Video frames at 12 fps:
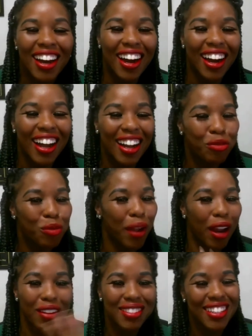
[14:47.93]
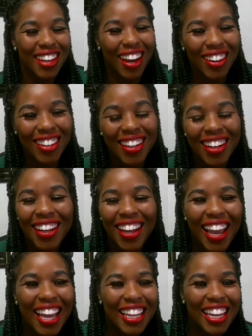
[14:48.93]
Uh, parents didn't know.
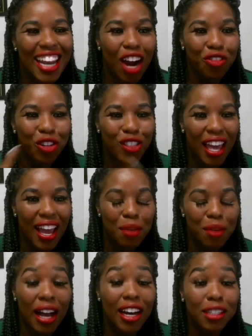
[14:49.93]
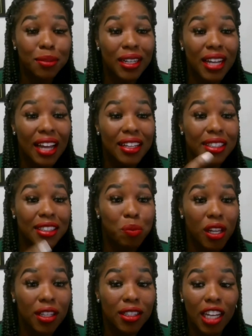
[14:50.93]
And then after that, my husband got into the
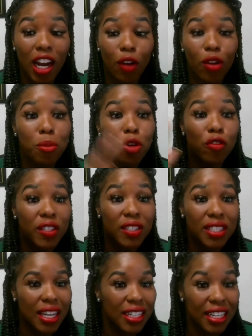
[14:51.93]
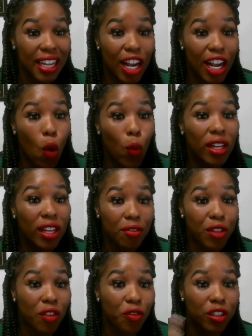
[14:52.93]
military. We moved to San Diego. We
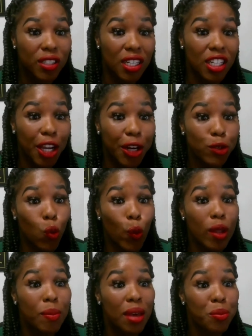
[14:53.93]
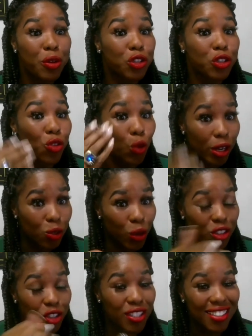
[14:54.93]
lived there for 10 years where we met Mr. Chris
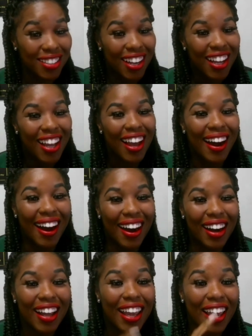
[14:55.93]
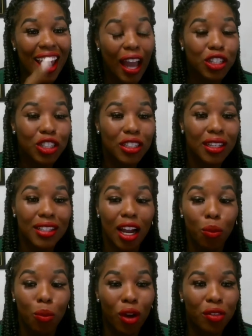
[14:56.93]
Richardson. Uh, he actually is
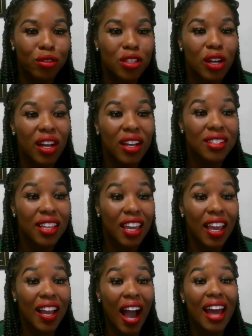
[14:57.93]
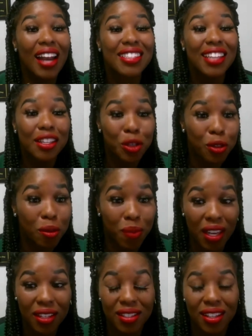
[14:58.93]
like a brother to us. He got us into the
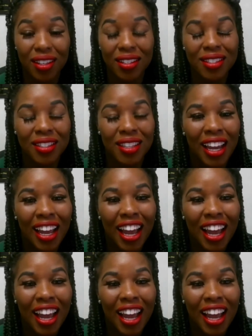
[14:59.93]
business.